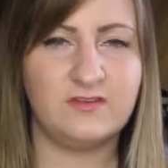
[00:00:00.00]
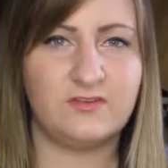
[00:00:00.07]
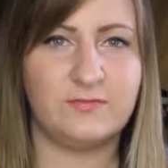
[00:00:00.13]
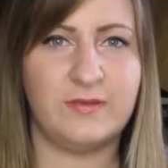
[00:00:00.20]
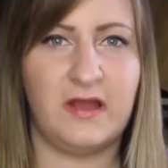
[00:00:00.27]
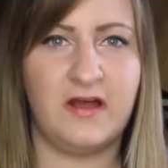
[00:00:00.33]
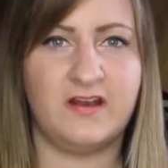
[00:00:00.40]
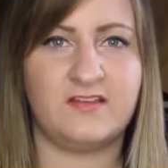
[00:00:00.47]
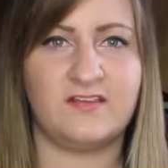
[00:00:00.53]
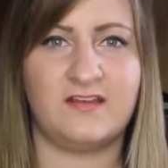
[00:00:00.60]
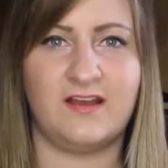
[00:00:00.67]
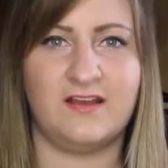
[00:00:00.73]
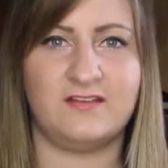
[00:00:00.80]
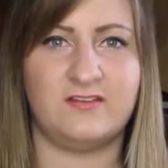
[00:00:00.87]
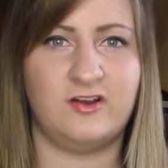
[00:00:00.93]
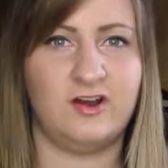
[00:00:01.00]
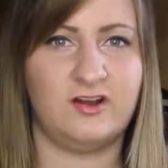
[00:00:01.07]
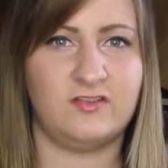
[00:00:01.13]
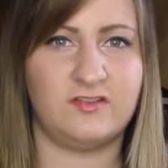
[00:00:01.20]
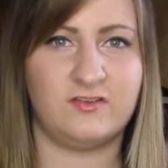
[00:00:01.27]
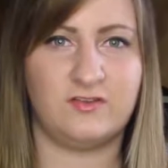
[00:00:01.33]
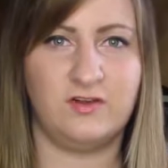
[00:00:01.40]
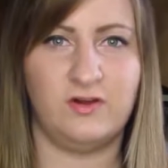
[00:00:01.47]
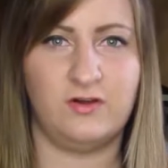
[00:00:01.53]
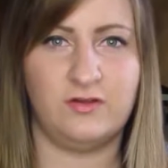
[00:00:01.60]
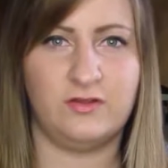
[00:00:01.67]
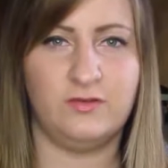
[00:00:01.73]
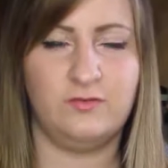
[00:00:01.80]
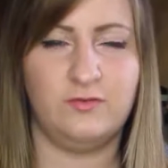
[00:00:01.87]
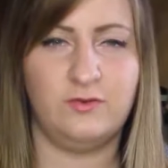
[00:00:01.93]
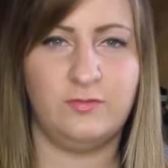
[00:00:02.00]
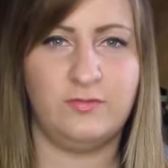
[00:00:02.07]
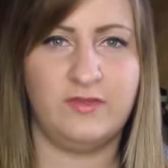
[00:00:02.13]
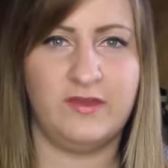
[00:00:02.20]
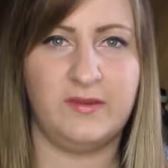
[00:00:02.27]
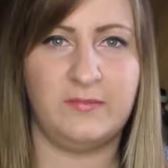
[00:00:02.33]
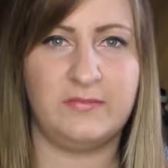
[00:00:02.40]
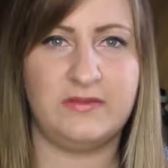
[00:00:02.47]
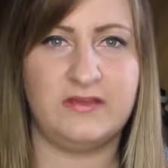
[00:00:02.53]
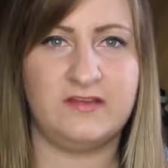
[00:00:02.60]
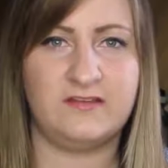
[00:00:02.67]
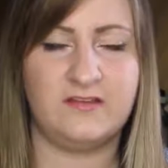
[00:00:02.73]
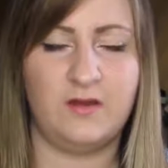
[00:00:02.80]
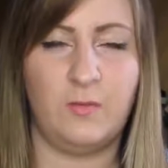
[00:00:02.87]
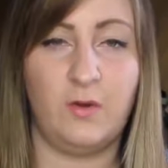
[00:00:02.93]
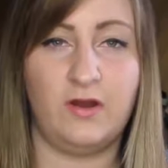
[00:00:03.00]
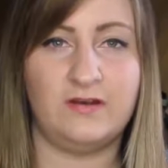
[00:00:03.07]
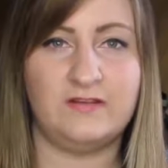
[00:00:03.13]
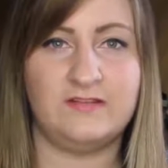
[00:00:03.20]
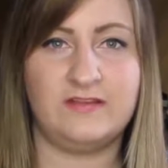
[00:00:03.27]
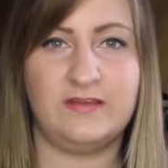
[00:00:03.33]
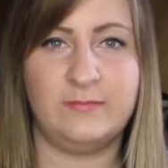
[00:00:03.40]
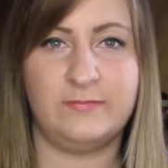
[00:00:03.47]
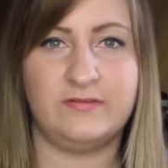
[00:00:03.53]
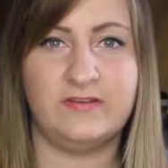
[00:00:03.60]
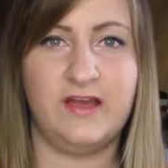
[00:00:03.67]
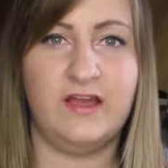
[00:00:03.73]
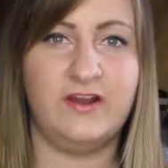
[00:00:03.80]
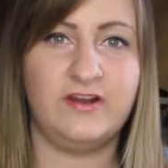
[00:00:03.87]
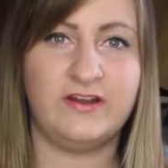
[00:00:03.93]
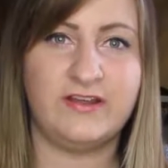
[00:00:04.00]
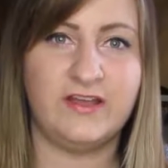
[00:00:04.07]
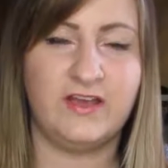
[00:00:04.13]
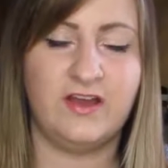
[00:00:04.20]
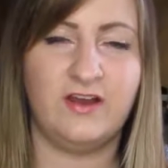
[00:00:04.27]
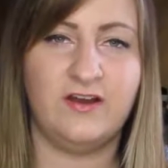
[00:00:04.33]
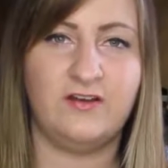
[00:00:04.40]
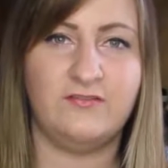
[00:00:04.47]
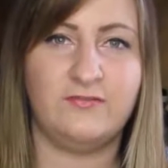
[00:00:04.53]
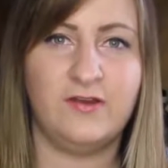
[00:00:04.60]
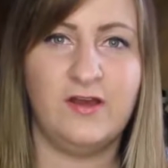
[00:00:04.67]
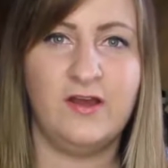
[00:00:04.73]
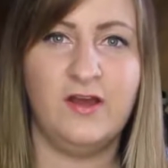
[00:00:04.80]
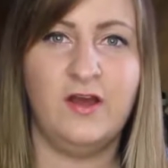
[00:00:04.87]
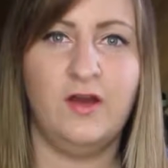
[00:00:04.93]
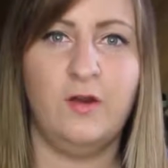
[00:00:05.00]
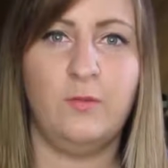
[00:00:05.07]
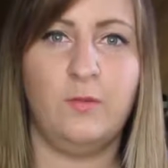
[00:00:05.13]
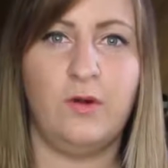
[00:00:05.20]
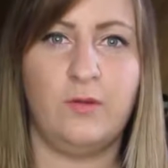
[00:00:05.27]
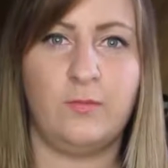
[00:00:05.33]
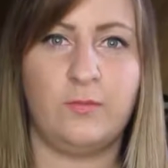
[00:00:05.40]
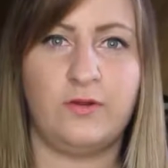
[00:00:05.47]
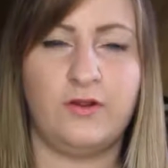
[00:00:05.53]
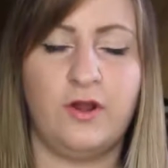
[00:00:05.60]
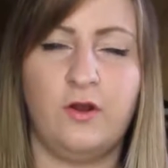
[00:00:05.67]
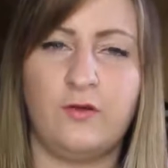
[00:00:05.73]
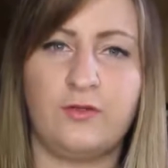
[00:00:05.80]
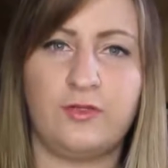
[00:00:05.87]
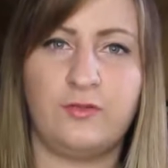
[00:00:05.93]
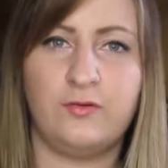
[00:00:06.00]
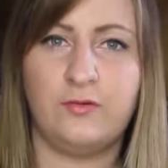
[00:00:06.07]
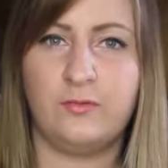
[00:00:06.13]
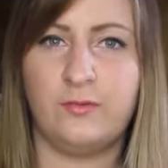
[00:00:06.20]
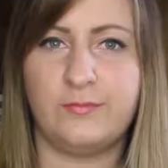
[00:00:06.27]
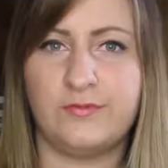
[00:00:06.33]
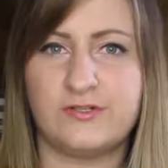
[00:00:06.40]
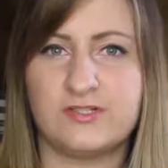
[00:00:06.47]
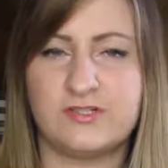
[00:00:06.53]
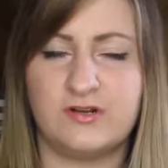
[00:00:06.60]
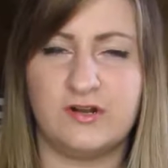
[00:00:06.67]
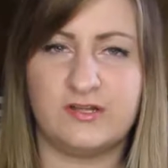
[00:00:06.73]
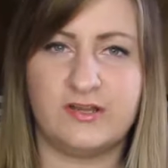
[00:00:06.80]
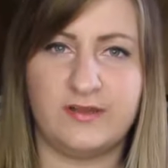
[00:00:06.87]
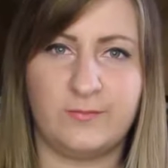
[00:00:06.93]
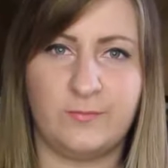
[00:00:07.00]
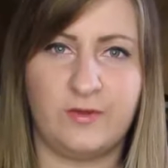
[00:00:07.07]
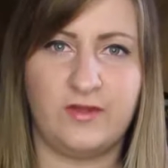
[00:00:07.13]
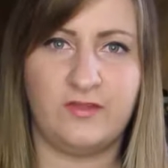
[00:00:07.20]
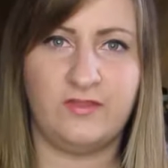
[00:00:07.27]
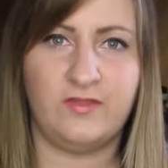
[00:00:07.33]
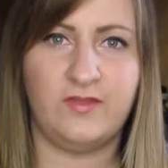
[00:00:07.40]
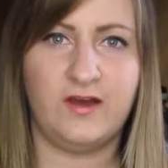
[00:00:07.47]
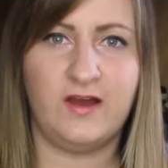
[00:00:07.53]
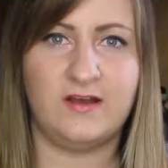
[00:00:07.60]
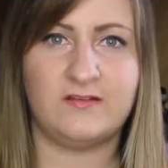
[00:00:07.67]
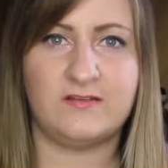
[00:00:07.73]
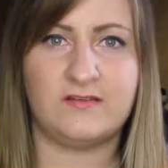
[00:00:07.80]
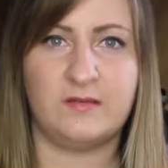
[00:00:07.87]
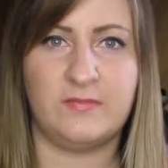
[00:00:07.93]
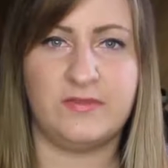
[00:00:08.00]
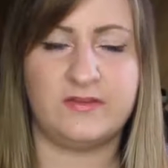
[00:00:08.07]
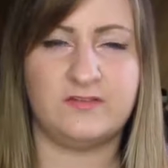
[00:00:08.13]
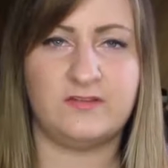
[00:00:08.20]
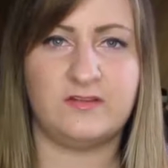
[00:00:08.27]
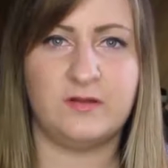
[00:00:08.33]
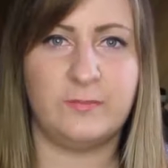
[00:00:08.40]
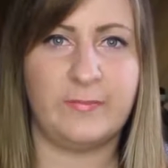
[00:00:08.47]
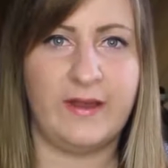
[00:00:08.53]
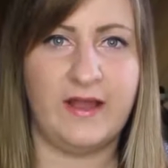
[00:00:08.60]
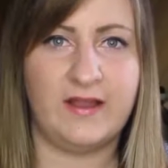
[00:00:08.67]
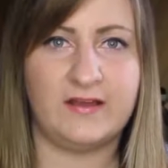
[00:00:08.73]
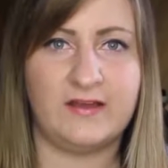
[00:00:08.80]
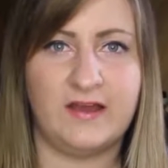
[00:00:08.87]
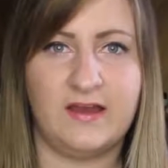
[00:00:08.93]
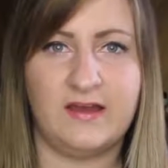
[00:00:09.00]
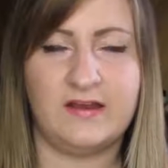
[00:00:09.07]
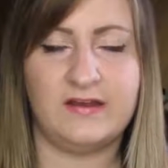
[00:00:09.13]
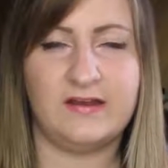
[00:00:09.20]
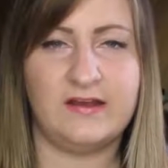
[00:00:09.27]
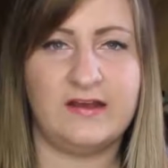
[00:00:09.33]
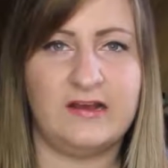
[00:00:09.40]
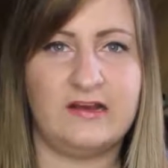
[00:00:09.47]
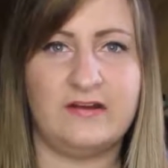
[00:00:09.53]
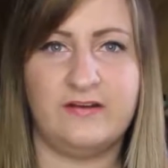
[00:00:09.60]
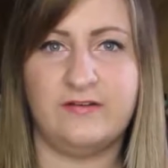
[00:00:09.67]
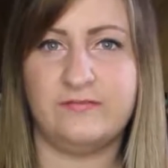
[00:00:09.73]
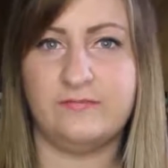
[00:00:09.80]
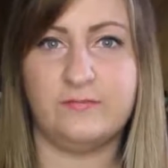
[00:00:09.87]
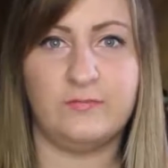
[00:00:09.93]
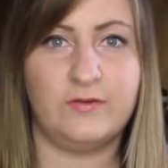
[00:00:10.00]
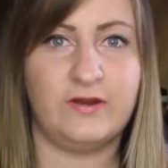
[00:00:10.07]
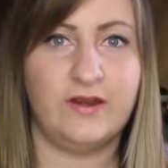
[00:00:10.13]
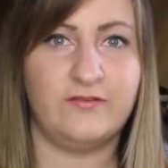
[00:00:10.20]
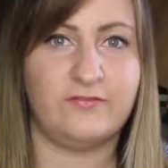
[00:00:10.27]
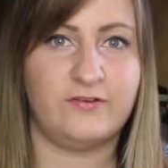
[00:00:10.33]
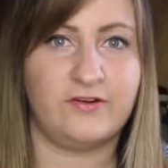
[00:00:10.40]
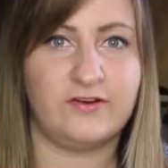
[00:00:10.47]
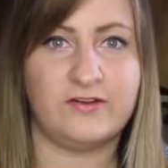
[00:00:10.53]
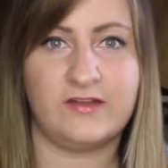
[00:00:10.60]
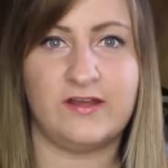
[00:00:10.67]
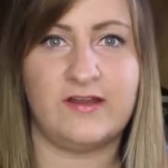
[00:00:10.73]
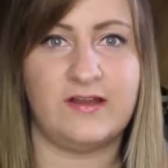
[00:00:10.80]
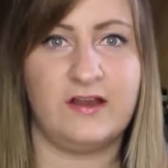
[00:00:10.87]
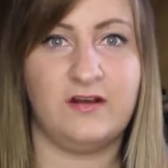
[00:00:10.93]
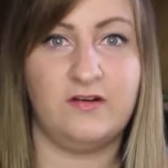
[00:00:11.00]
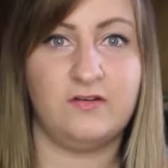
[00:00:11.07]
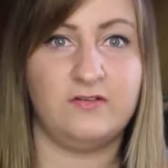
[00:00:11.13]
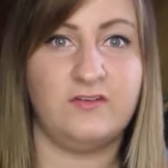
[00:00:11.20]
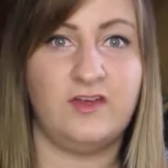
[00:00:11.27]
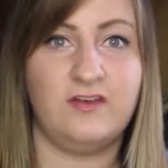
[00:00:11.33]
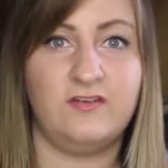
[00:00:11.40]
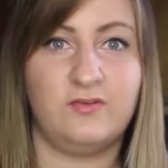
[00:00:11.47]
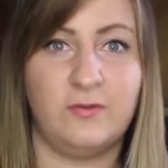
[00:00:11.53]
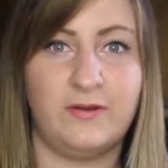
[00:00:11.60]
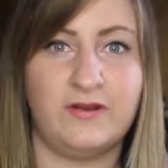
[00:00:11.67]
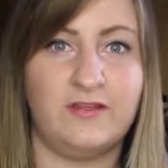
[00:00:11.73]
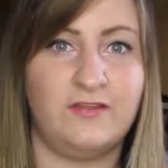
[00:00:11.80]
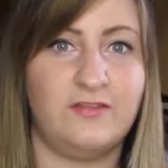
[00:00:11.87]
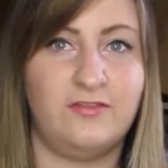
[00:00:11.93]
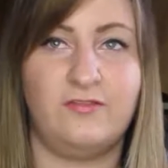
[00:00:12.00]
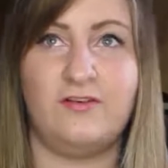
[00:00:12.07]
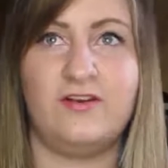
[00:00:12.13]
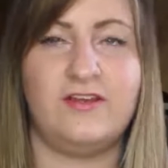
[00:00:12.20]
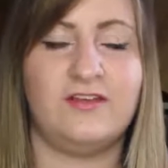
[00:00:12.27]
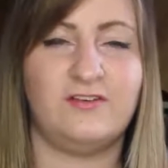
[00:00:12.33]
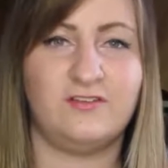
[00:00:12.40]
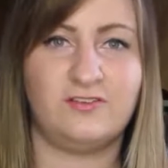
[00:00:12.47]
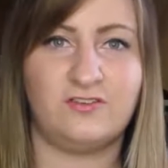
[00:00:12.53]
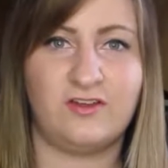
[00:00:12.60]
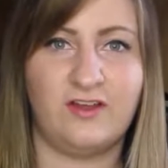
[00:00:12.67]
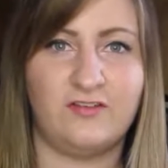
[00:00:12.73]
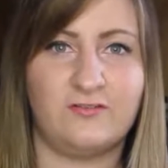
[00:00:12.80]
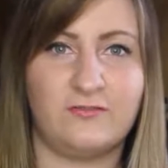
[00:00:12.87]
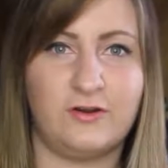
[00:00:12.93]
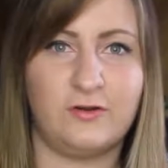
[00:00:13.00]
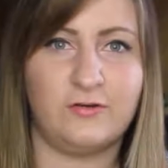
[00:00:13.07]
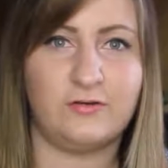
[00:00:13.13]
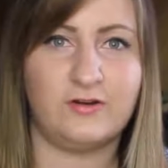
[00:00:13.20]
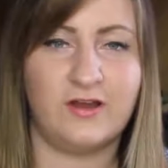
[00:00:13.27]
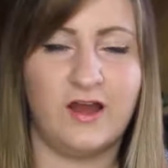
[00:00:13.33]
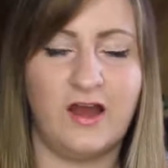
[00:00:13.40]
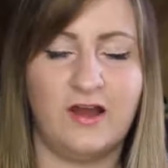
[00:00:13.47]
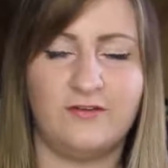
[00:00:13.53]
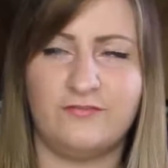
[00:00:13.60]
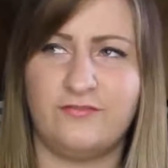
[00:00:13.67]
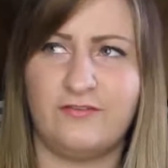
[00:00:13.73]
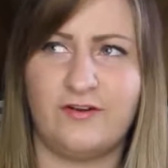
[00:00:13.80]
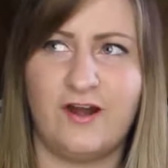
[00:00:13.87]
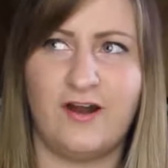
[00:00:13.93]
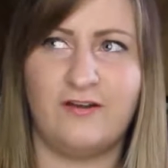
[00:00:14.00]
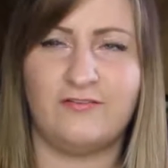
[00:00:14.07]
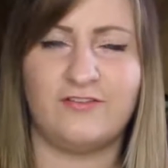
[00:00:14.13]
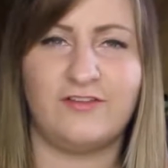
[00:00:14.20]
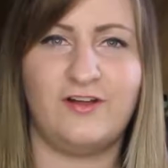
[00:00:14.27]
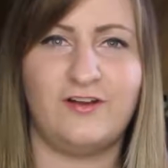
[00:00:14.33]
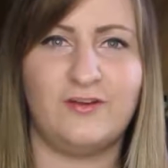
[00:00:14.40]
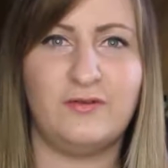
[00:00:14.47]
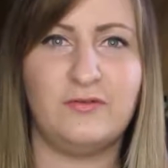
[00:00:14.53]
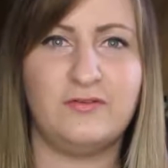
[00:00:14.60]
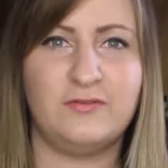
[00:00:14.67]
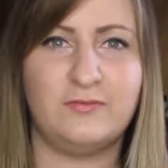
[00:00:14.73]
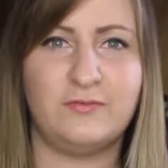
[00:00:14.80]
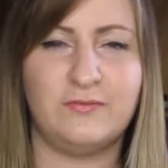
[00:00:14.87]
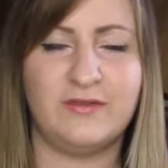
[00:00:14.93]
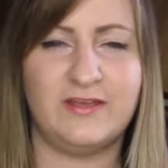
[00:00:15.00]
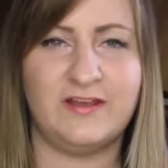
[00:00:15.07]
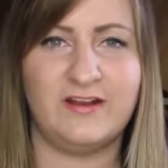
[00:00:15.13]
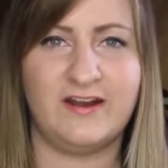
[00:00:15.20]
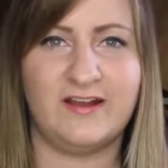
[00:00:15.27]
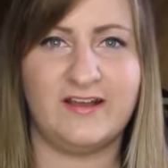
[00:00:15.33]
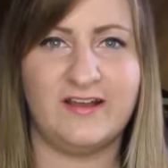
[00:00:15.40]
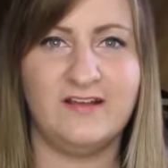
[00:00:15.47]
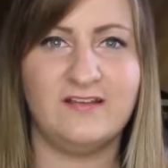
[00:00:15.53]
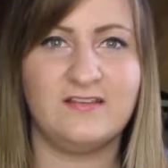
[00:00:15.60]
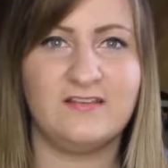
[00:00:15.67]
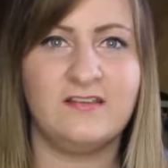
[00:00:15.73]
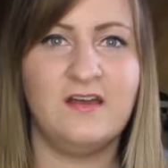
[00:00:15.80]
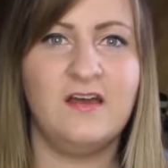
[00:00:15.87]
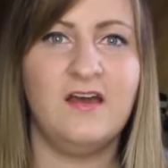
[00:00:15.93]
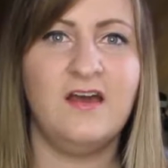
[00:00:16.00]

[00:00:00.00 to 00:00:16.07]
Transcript: to be honest, like I started this whole YouTube thing because I wanted to keep a diary of what we're going through, what we're struggling with, uh, something to look back at um, whenever like, I don't know, 10, 20, 30 years down the road uh, for however long YouTube will be here, I guess.